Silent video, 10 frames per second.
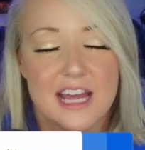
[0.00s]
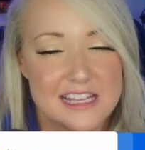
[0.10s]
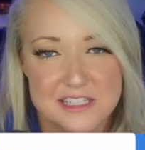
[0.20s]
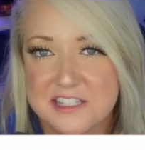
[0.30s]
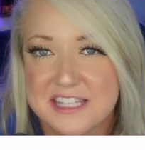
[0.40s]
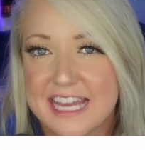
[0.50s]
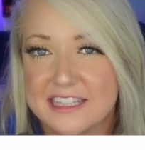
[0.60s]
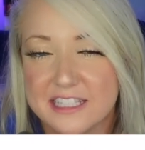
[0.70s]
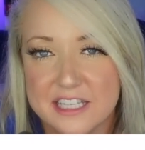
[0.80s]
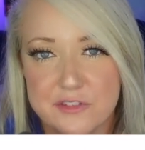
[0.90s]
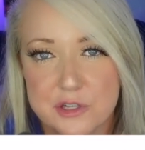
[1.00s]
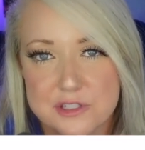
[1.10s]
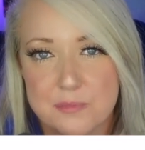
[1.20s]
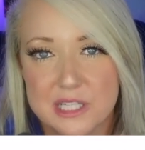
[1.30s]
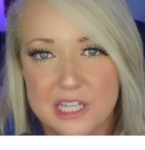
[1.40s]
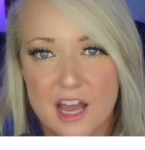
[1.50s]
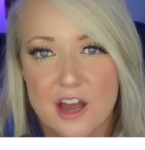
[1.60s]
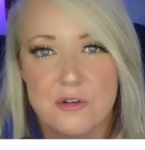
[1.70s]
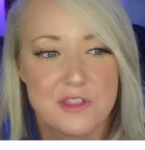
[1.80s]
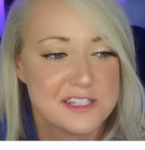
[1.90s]
As I said, leave yours
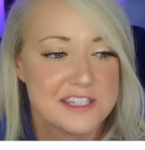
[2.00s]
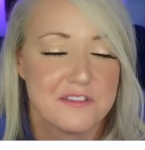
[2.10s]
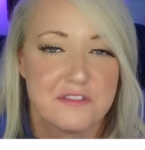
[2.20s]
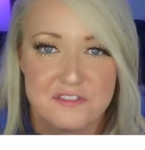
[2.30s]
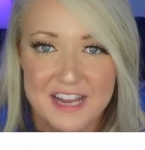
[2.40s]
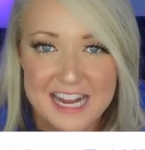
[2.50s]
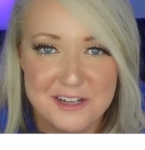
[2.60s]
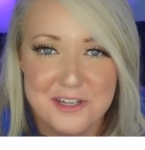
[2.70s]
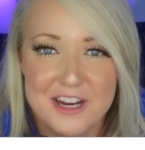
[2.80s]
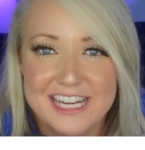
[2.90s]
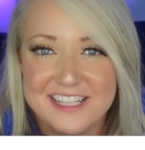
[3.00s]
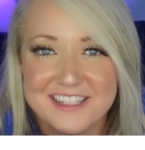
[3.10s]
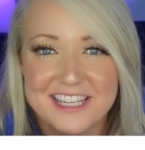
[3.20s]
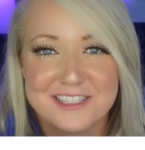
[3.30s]
below. This isn't fact or anything.